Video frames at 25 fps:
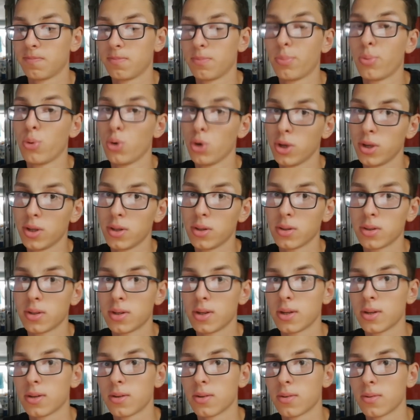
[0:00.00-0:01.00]

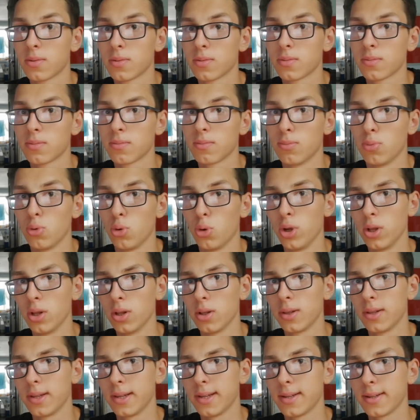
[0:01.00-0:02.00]
build uh,
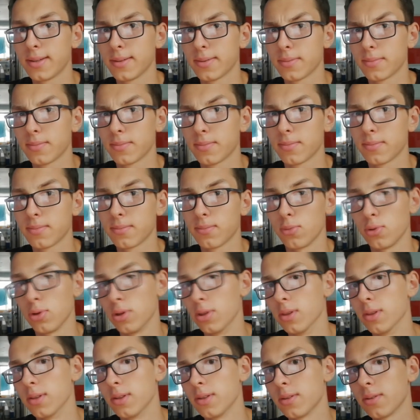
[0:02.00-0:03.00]
builded
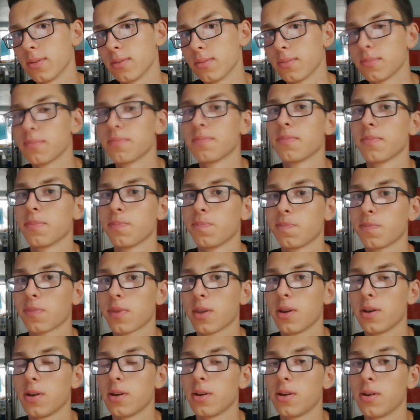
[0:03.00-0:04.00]
builded
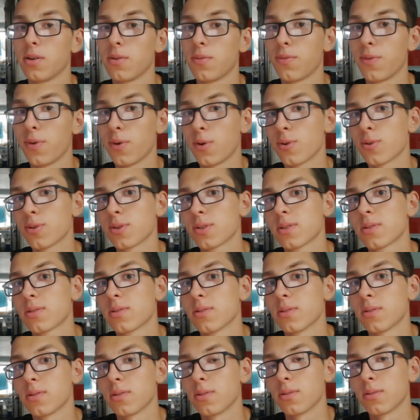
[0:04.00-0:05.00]
uh,
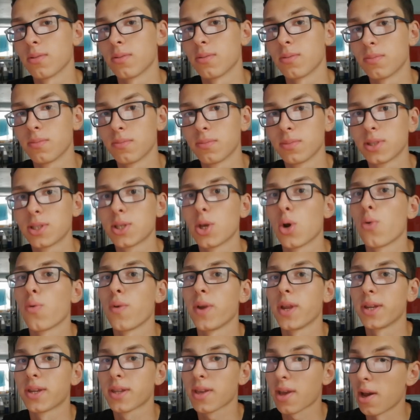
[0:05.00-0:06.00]
first uh,
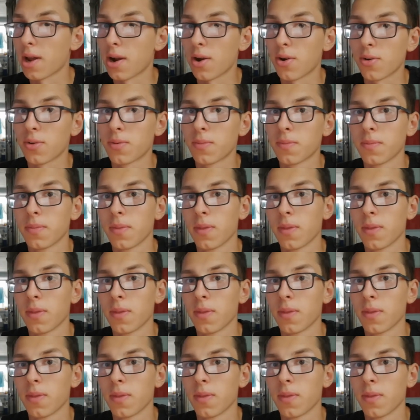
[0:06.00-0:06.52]
Soviet car.